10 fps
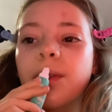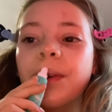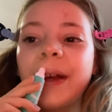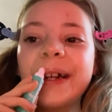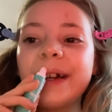
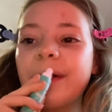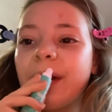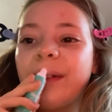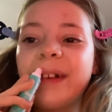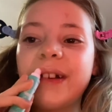That's my
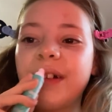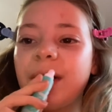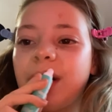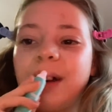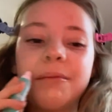favorite
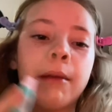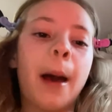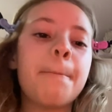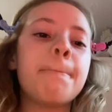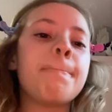lip
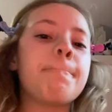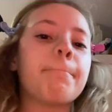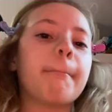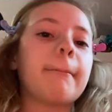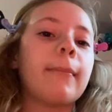
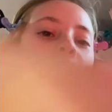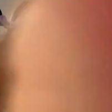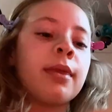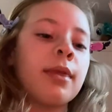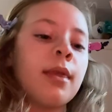
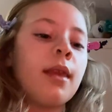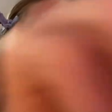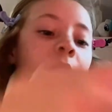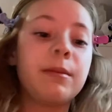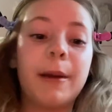balm.
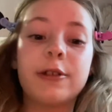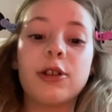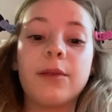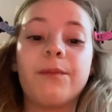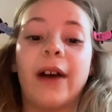It's better
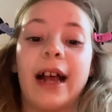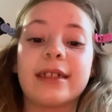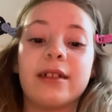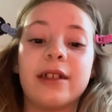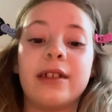than
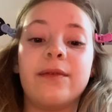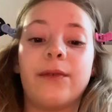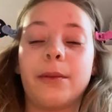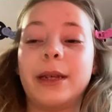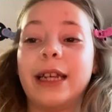Vaseline
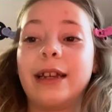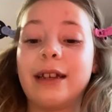for me.